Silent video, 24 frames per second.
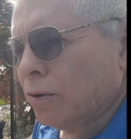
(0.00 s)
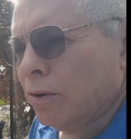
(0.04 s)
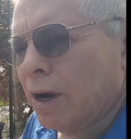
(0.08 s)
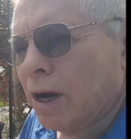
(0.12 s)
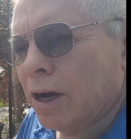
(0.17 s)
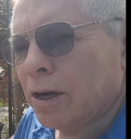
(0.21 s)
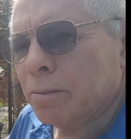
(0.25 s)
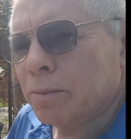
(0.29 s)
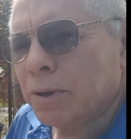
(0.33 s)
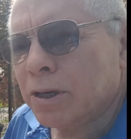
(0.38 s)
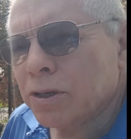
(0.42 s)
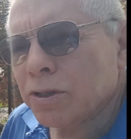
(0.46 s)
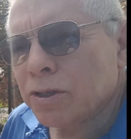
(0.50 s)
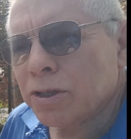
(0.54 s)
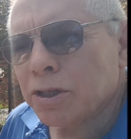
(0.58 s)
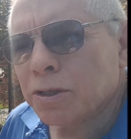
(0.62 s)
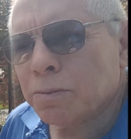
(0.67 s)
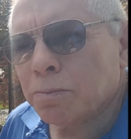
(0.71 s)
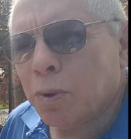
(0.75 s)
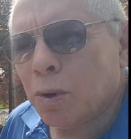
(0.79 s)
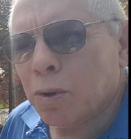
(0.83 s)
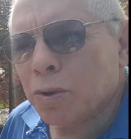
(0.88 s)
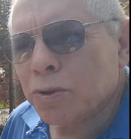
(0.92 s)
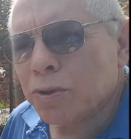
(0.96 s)
ground, because
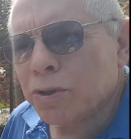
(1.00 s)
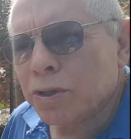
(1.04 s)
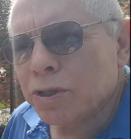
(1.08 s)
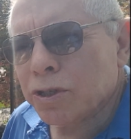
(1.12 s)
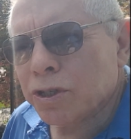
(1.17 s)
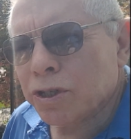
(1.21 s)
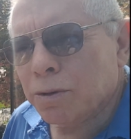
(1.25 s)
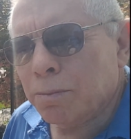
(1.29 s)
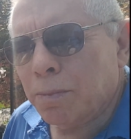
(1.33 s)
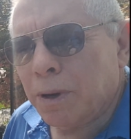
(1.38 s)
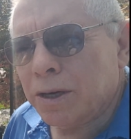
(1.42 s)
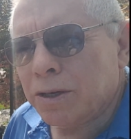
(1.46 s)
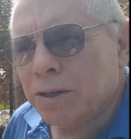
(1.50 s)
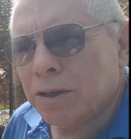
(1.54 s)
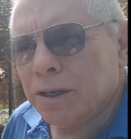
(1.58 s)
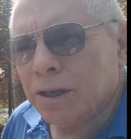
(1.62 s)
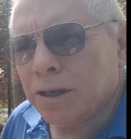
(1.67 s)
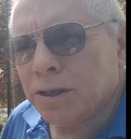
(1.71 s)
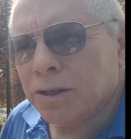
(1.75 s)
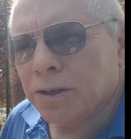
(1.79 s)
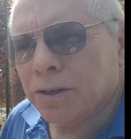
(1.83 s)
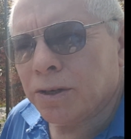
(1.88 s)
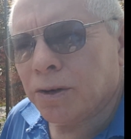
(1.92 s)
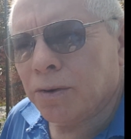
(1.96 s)
this post is cemented
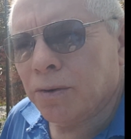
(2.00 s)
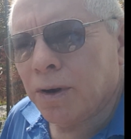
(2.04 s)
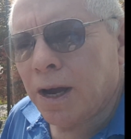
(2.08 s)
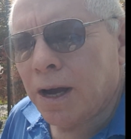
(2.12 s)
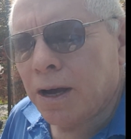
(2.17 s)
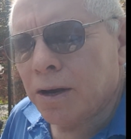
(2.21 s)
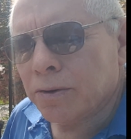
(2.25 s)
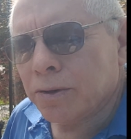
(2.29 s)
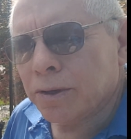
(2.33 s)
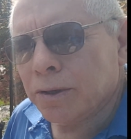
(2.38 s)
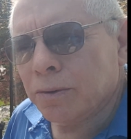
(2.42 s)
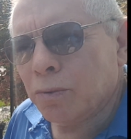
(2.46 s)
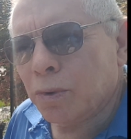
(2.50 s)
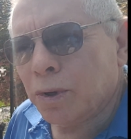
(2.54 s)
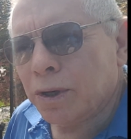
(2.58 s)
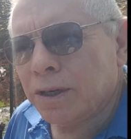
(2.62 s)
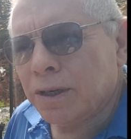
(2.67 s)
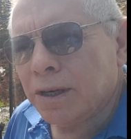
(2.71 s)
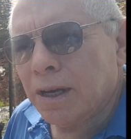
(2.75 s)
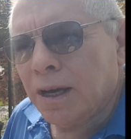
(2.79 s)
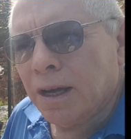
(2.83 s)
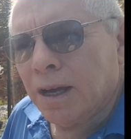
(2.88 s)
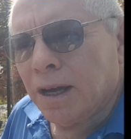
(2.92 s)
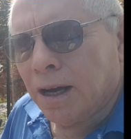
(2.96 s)
into the ground. And what
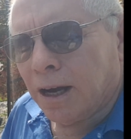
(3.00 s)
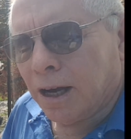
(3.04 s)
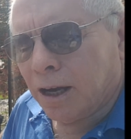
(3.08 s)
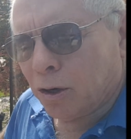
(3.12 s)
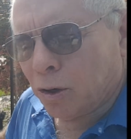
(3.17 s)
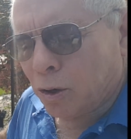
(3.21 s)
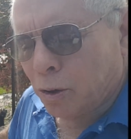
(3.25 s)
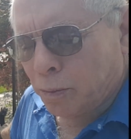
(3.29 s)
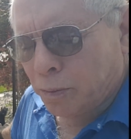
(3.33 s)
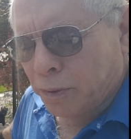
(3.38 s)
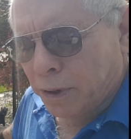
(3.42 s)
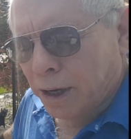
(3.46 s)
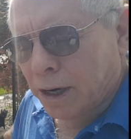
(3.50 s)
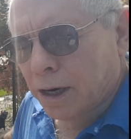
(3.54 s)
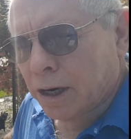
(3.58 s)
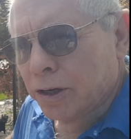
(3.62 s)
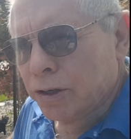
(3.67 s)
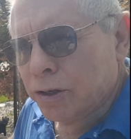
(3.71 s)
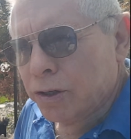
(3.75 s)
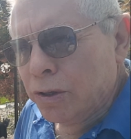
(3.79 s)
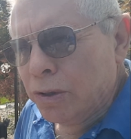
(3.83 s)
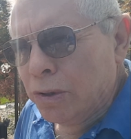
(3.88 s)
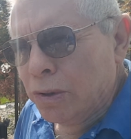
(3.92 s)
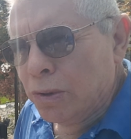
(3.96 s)
I hope
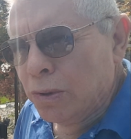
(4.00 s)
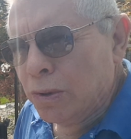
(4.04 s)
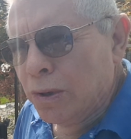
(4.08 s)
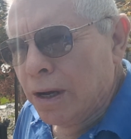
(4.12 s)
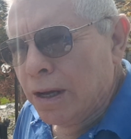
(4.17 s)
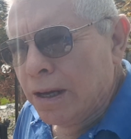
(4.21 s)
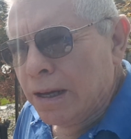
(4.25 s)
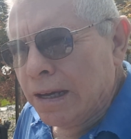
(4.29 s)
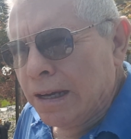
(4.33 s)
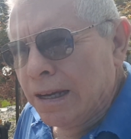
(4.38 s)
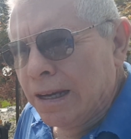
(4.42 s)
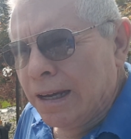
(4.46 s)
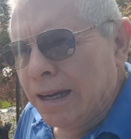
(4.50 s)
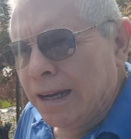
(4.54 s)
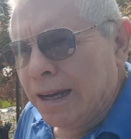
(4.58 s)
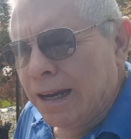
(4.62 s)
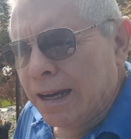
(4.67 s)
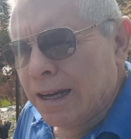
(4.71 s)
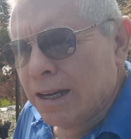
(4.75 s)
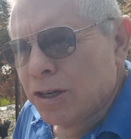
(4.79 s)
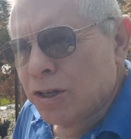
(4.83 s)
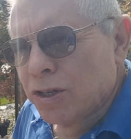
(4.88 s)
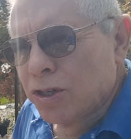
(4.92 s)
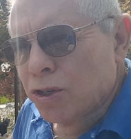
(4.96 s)
that'll do
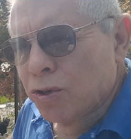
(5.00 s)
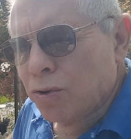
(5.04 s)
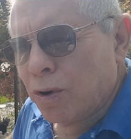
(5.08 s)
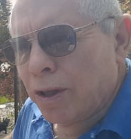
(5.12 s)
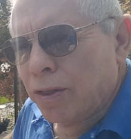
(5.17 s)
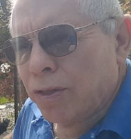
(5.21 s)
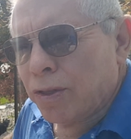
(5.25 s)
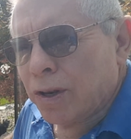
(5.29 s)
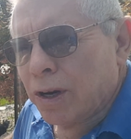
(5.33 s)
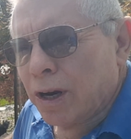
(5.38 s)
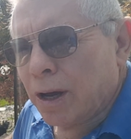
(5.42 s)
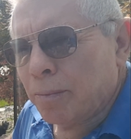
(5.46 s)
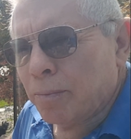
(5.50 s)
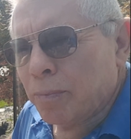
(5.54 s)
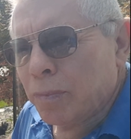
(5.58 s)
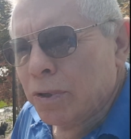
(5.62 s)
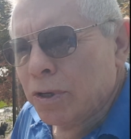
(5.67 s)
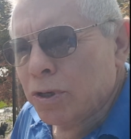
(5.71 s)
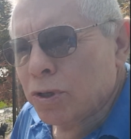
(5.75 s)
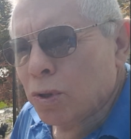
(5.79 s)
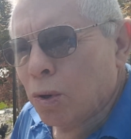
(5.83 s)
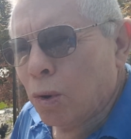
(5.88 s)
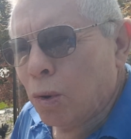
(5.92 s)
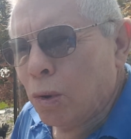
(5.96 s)
is strengthen up
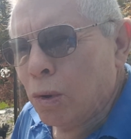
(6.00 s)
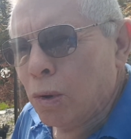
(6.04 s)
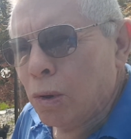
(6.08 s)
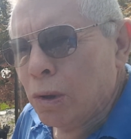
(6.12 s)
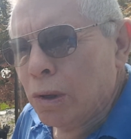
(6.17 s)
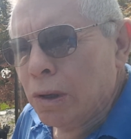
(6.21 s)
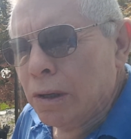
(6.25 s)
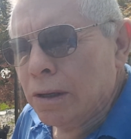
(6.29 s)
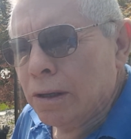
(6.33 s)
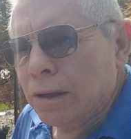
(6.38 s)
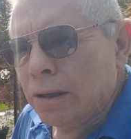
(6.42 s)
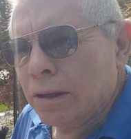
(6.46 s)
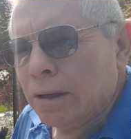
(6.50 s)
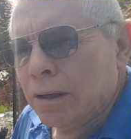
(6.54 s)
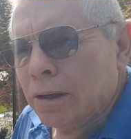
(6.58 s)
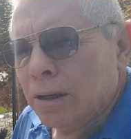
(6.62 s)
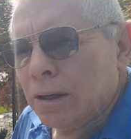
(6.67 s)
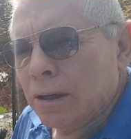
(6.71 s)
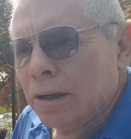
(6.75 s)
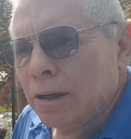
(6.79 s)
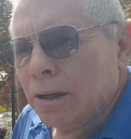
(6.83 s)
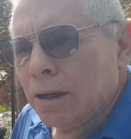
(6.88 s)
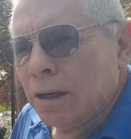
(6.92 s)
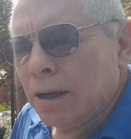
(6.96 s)
this whole
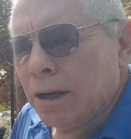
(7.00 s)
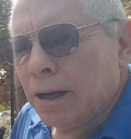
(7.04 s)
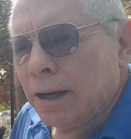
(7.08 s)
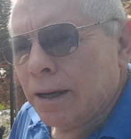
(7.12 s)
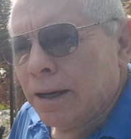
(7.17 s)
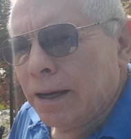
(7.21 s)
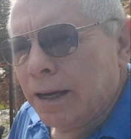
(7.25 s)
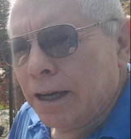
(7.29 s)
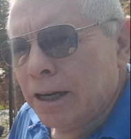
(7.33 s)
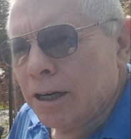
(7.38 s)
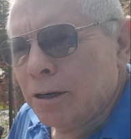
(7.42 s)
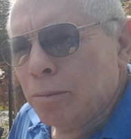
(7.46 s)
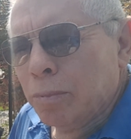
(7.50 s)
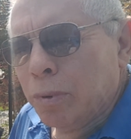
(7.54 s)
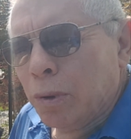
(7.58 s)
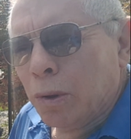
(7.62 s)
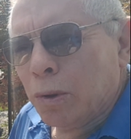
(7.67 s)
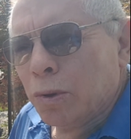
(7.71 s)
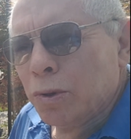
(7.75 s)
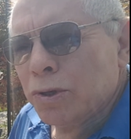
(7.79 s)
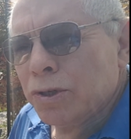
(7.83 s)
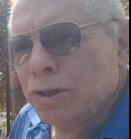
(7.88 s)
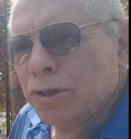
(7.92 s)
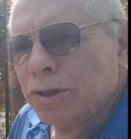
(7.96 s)
end
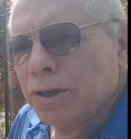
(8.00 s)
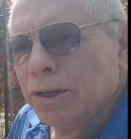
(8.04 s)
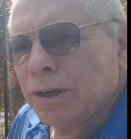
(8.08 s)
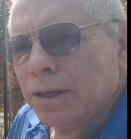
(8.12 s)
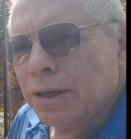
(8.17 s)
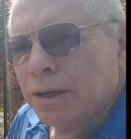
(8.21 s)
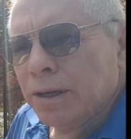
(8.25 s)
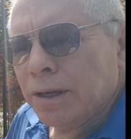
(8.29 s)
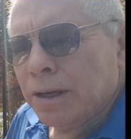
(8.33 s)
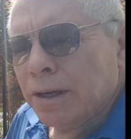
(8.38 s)
post